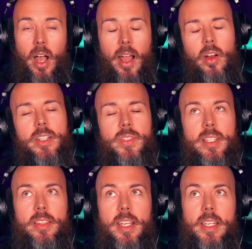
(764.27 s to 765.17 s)
I honestly
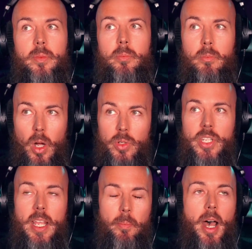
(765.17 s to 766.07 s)
think most
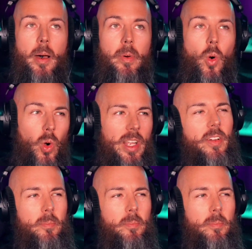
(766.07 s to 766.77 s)
hip-hop or even